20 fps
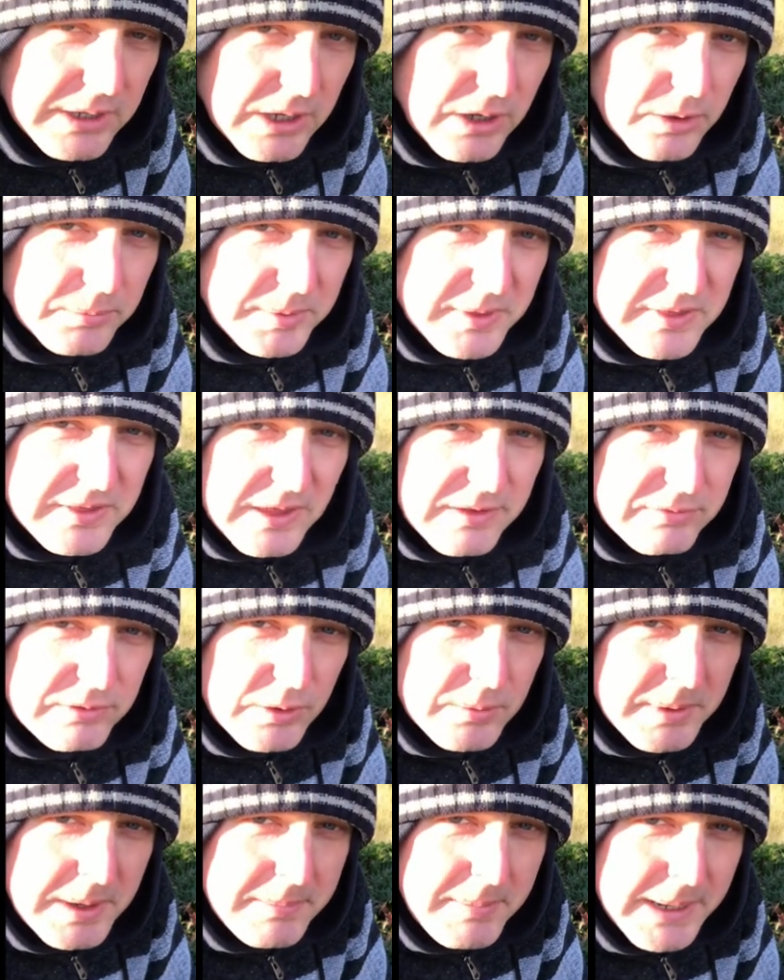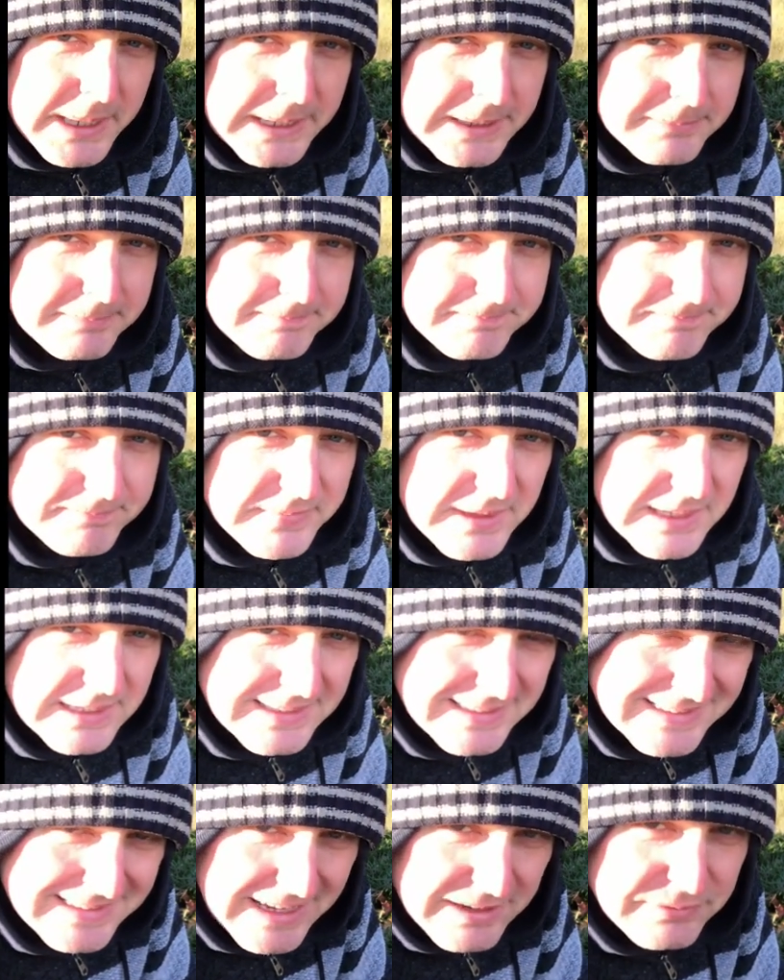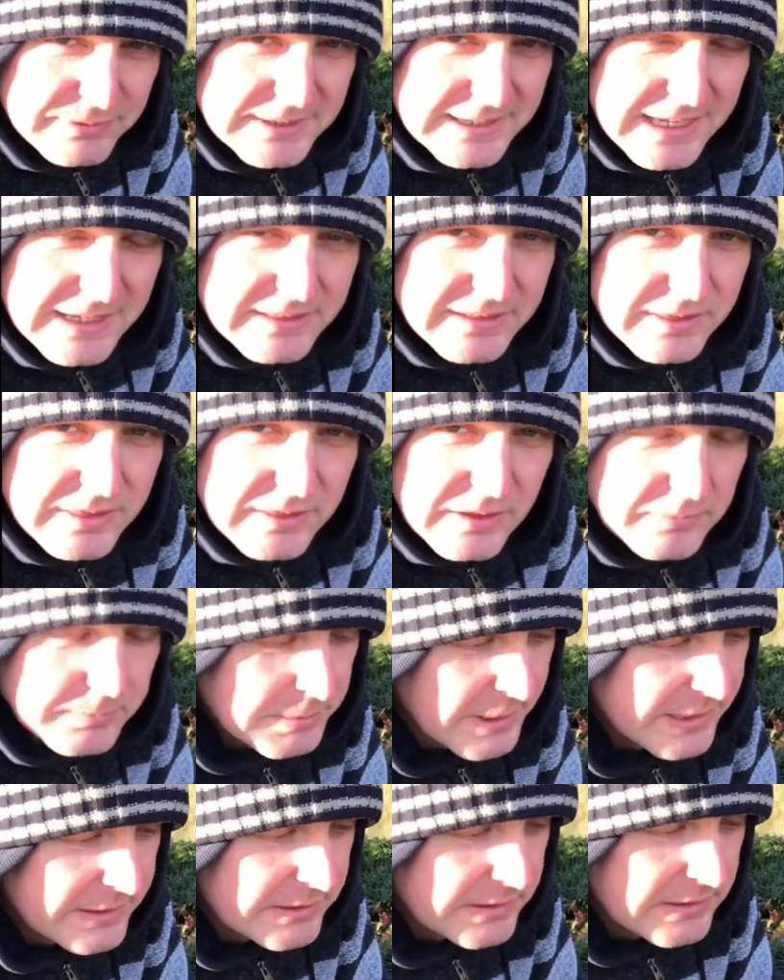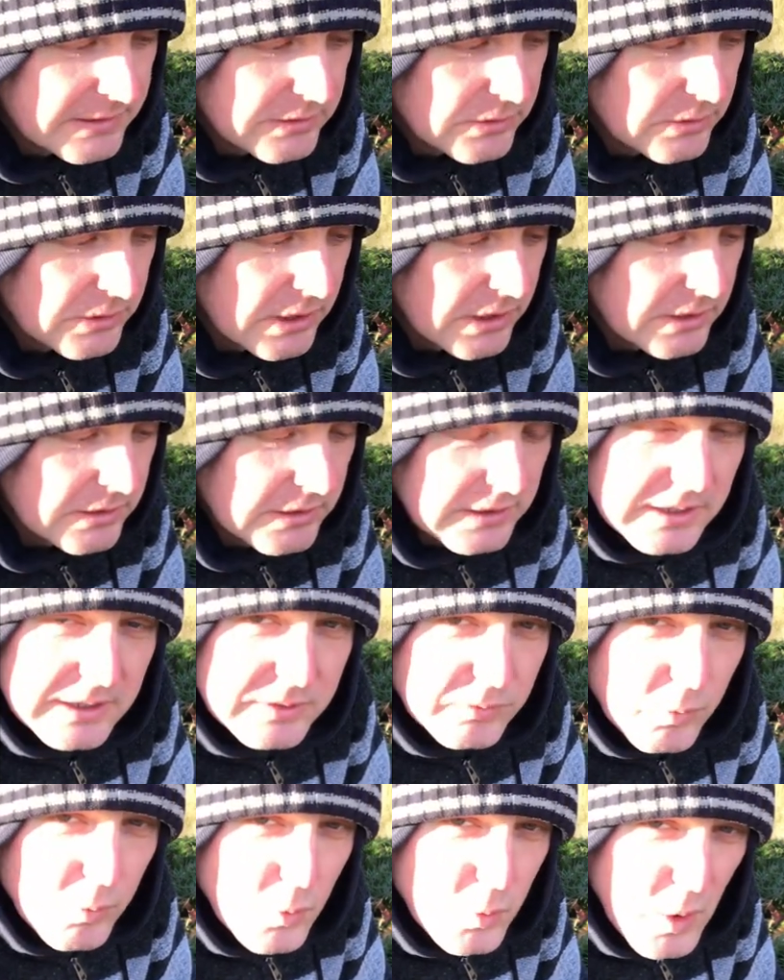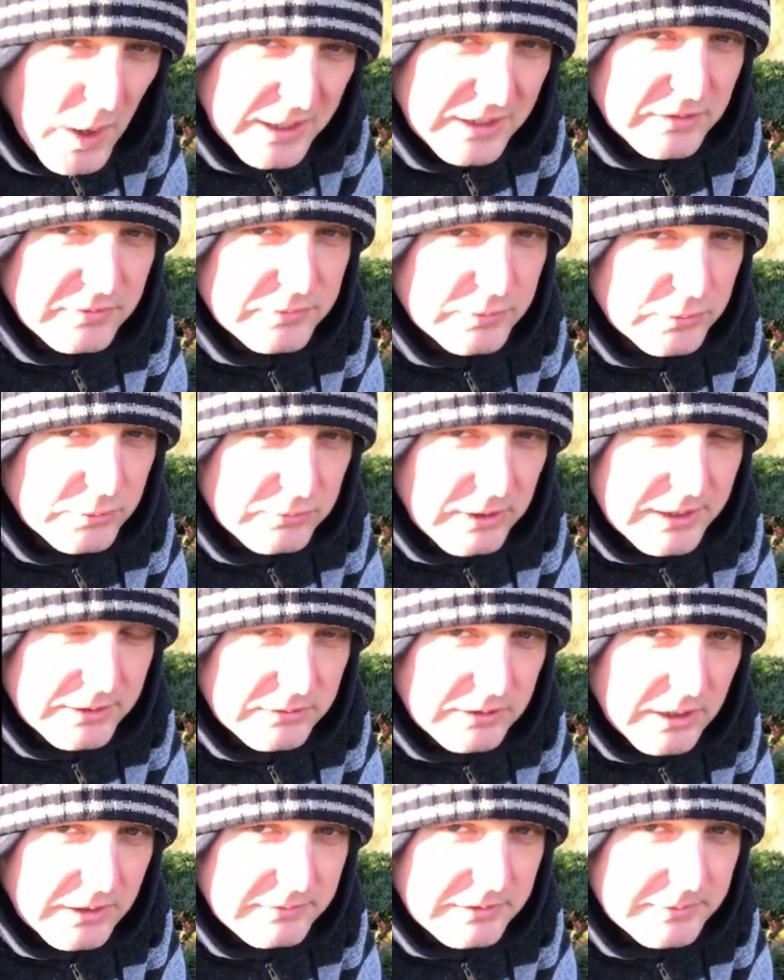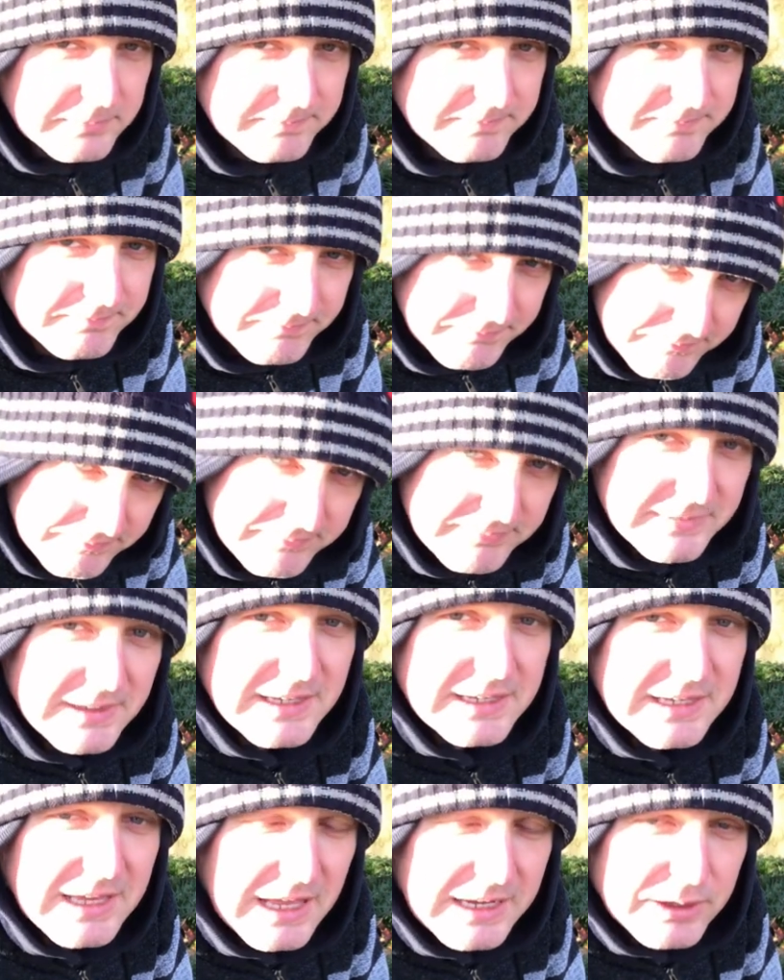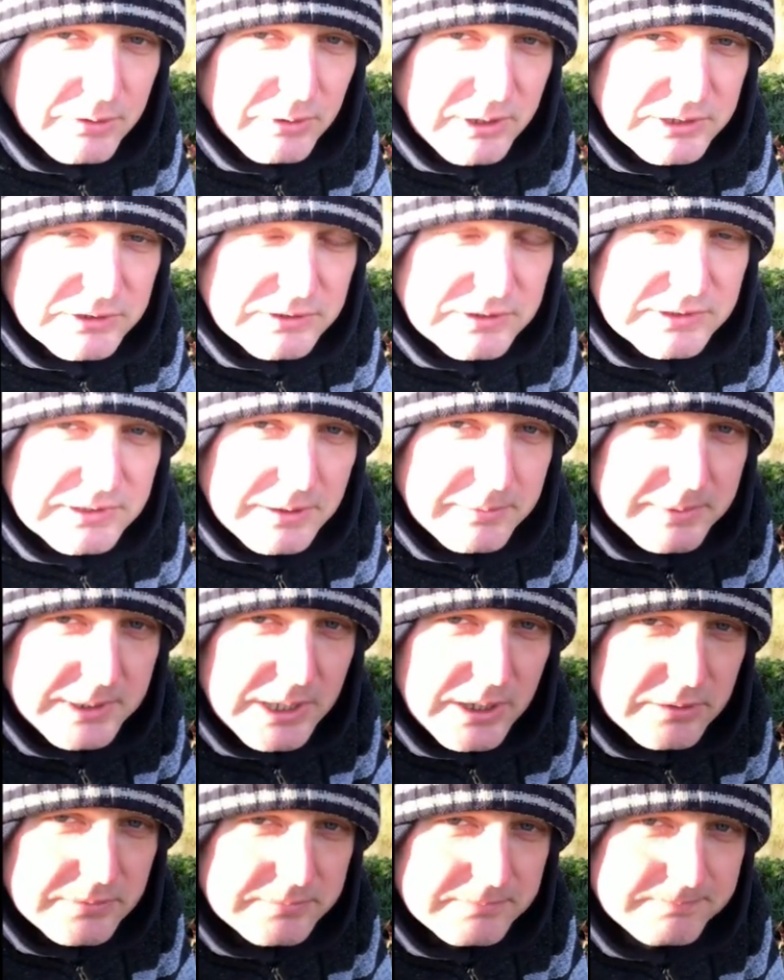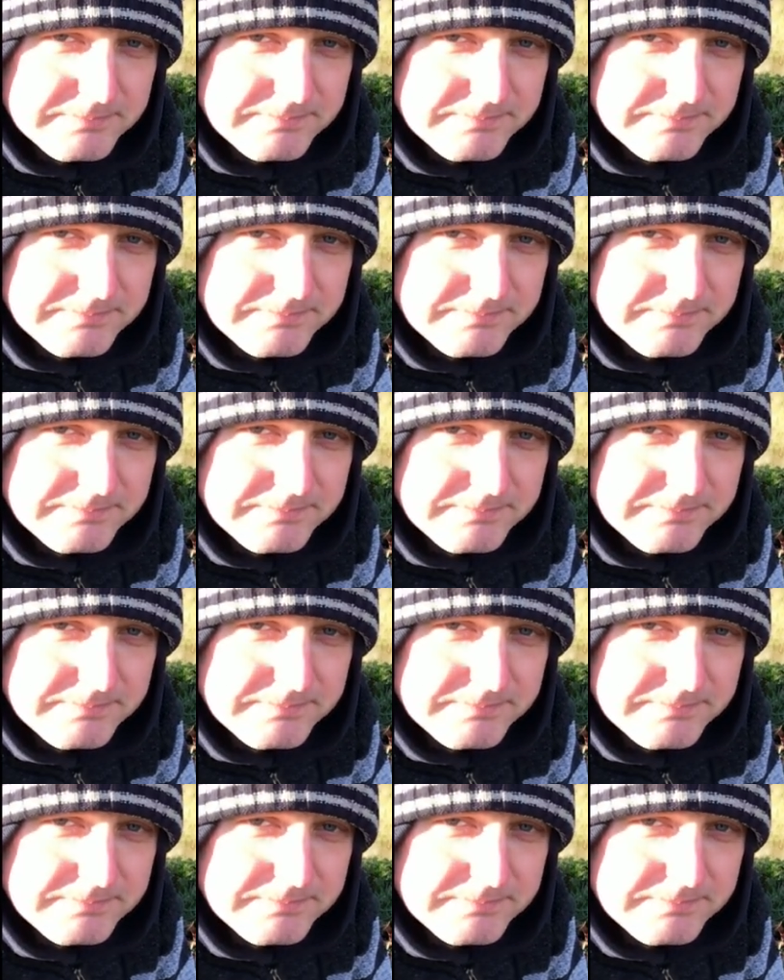and I hope it saves you a bit of money. Definitely get this stuff planted in your garden. It's wonderful ground cover. Any questions, let me know.